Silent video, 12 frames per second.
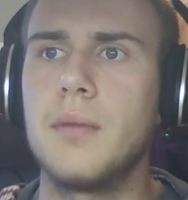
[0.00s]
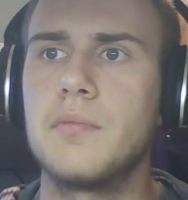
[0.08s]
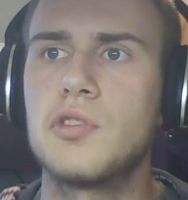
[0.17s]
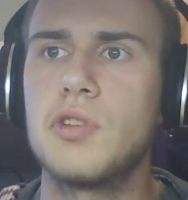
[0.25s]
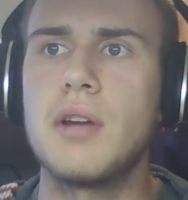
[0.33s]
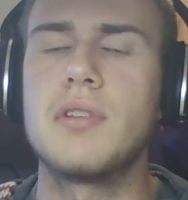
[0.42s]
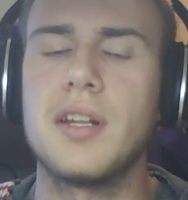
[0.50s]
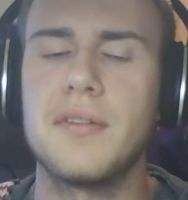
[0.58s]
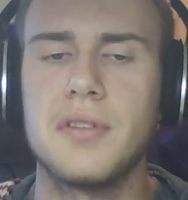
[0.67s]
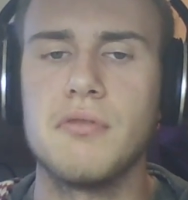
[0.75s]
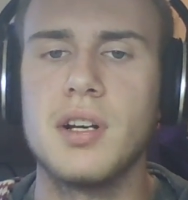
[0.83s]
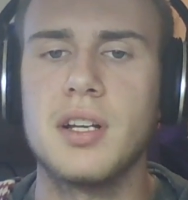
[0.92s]
So I would
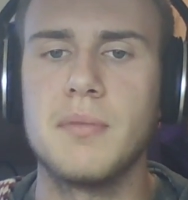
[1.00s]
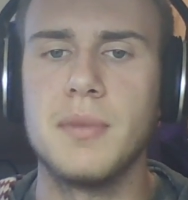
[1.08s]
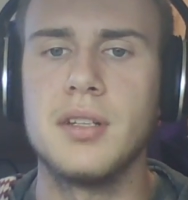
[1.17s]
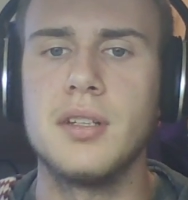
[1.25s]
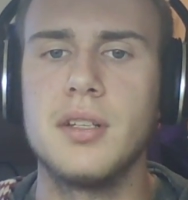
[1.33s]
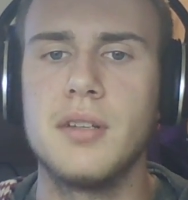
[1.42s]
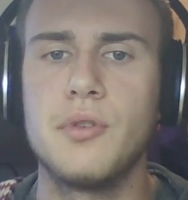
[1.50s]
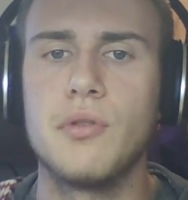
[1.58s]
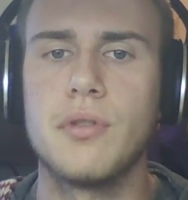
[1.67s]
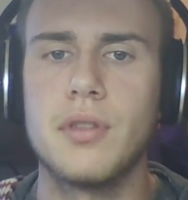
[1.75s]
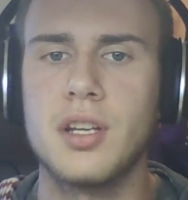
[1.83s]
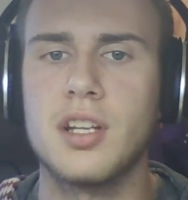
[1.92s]
definitely recommend it if you
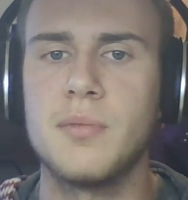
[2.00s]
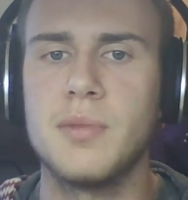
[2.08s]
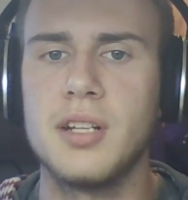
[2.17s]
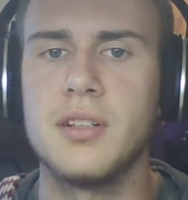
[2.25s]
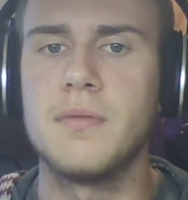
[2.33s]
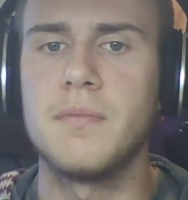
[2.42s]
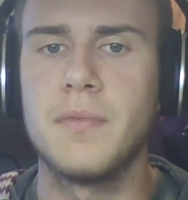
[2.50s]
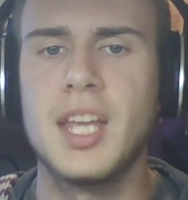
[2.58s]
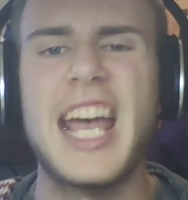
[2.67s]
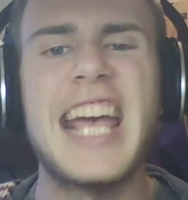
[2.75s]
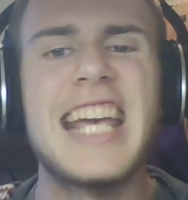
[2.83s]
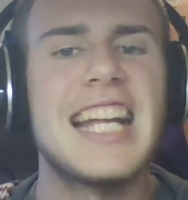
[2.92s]
were thinking about it.
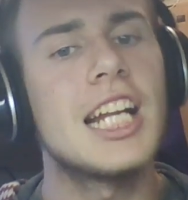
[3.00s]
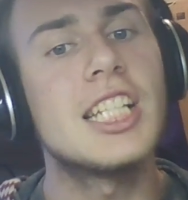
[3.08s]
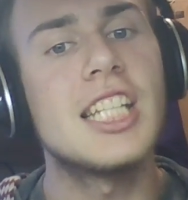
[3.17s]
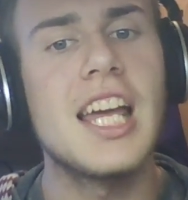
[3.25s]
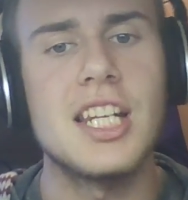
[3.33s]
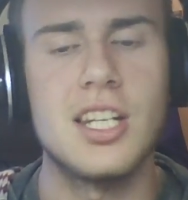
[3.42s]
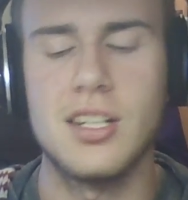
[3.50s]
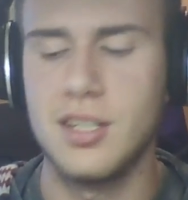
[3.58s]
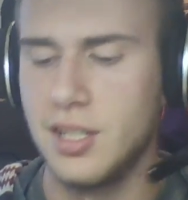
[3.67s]
8 out of 10.